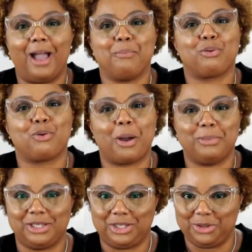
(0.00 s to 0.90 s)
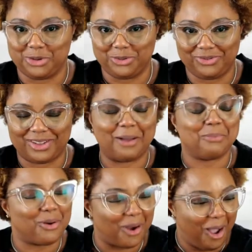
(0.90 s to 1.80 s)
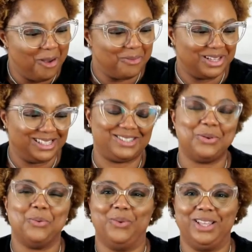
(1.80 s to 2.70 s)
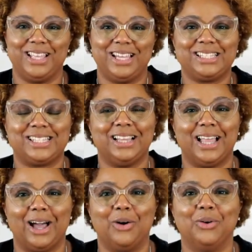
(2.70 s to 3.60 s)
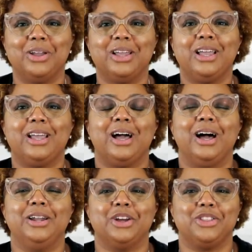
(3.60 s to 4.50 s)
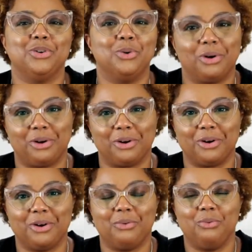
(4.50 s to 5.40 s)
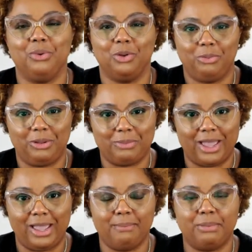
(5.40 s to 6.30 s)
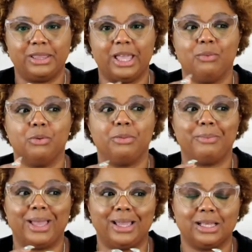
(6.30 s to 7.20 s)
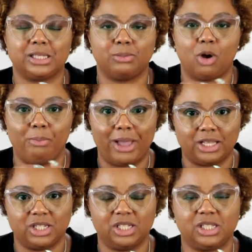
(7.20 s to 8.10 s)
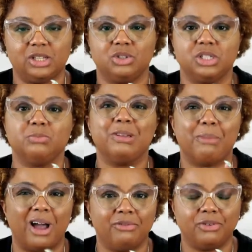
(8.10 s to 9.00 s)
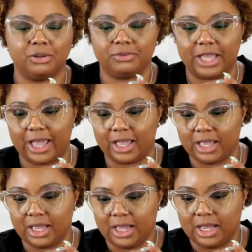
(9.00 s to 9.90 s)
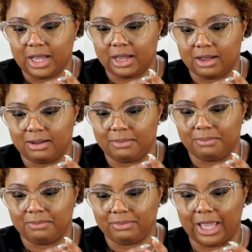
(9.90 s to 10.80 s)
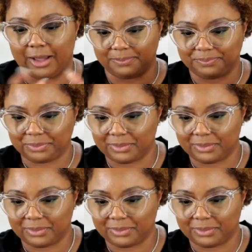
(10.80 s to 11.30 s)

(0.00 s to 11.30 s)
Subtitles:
I promise when they sell out, another order will be made, but they will be made in small batches. So just be mindful of that. Yeah.